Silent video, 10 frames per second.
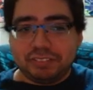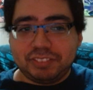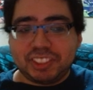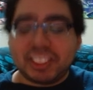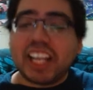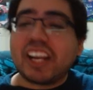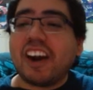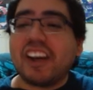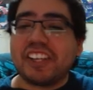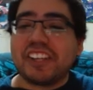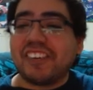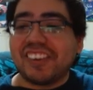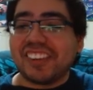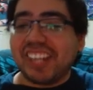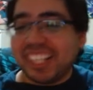psychotic or
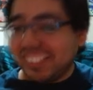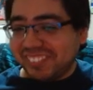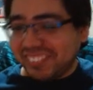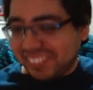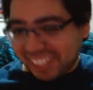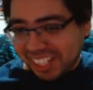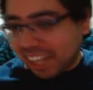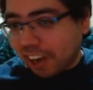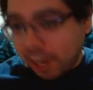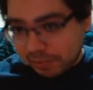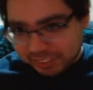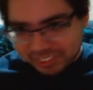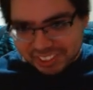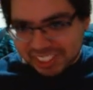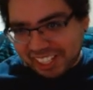unlikable. Like,
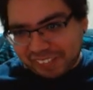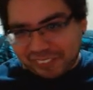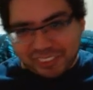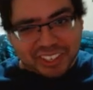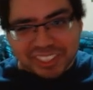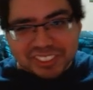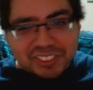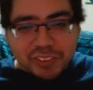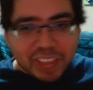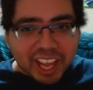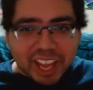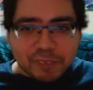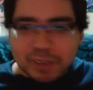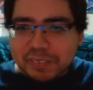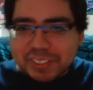obviously they weren't gonna do that.
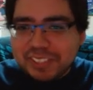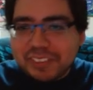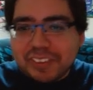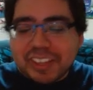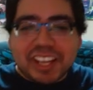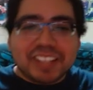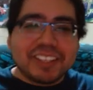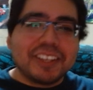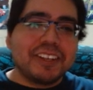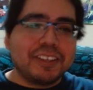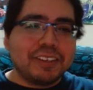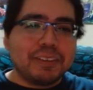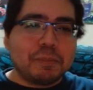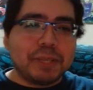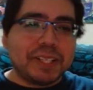Why would they do that?
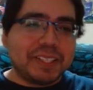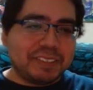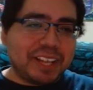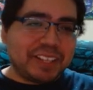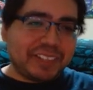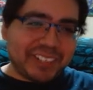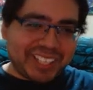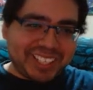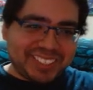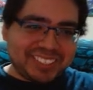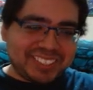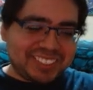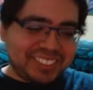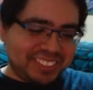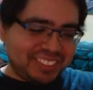But I look at
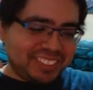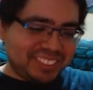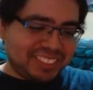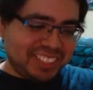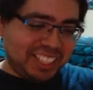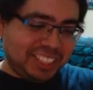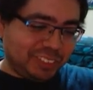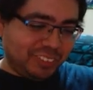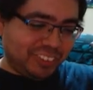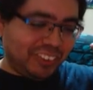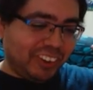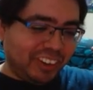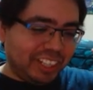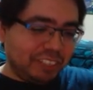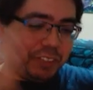scenes with her
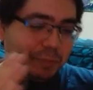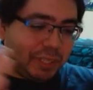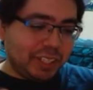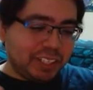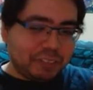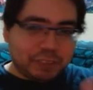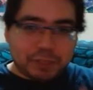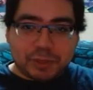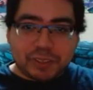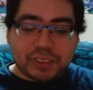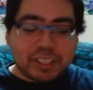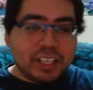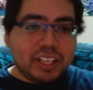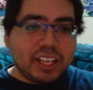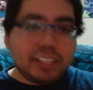in Remake and Rebirth,
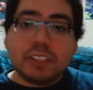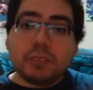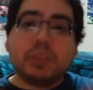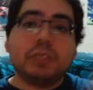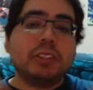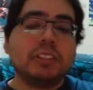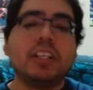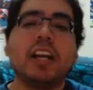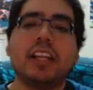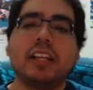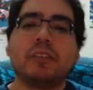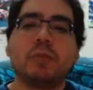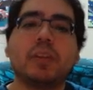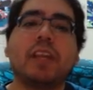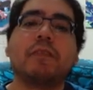and it's not like
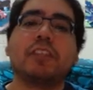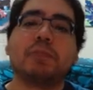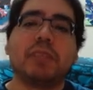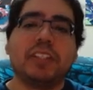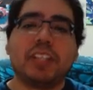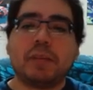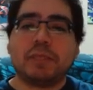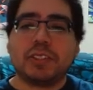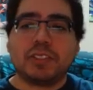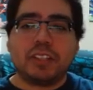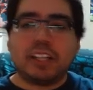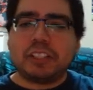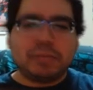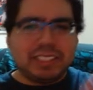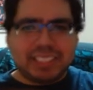when I first played the game this stood out
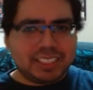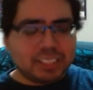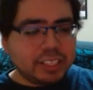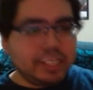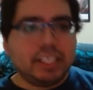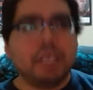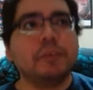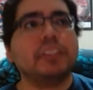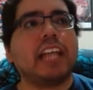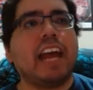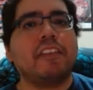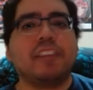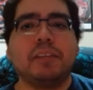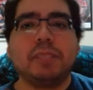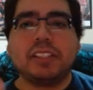to me. It didn't. It was after
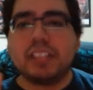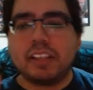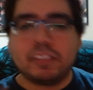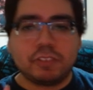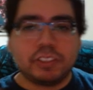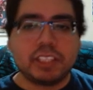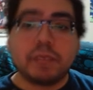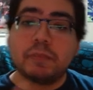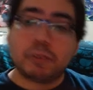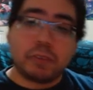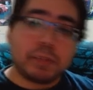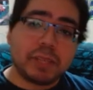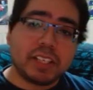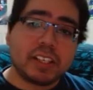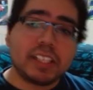I beat the game the first time for
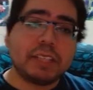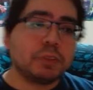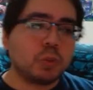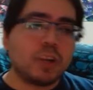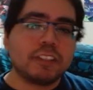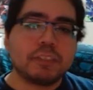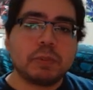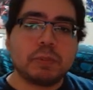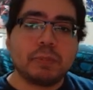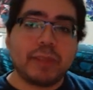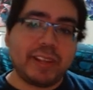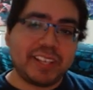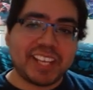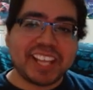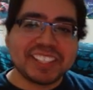Remake and I was watching people play it
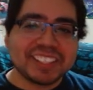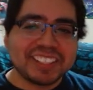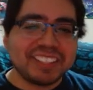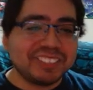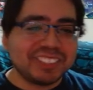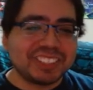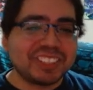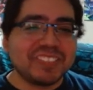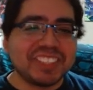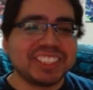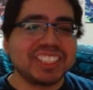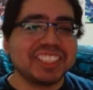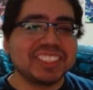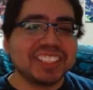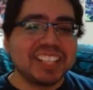again. There were just so many
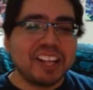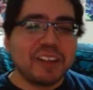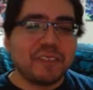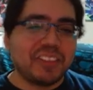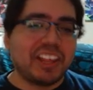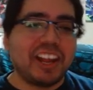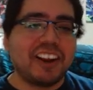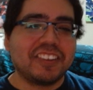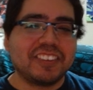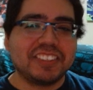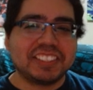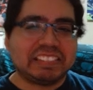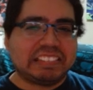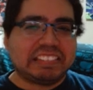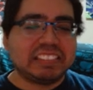scenes with Aerith where I was
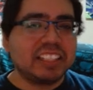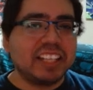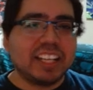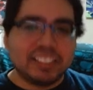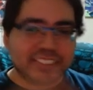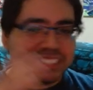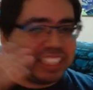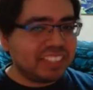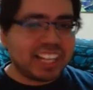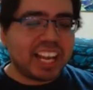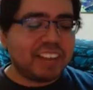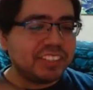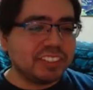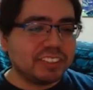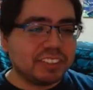like, ugh. And then the same thing
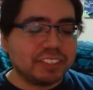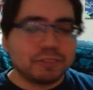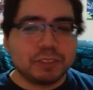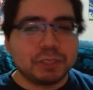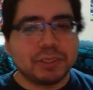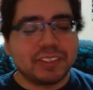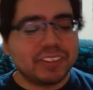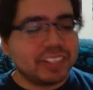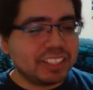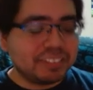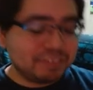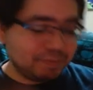happened in Rebirth, and